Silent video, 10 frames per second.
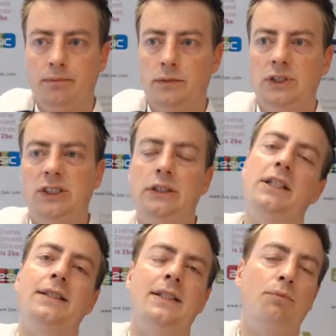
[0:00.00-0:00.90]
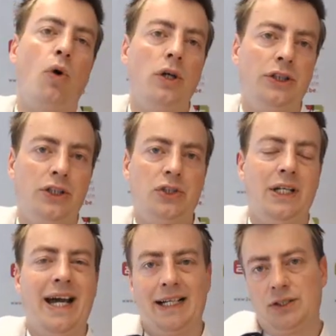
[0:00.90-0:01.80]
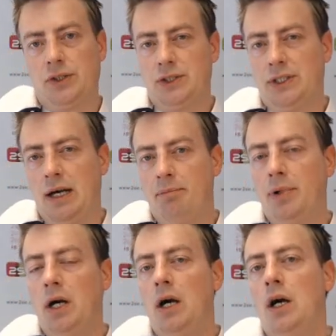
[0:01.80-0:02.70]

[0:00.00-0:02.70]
This is more just an extra step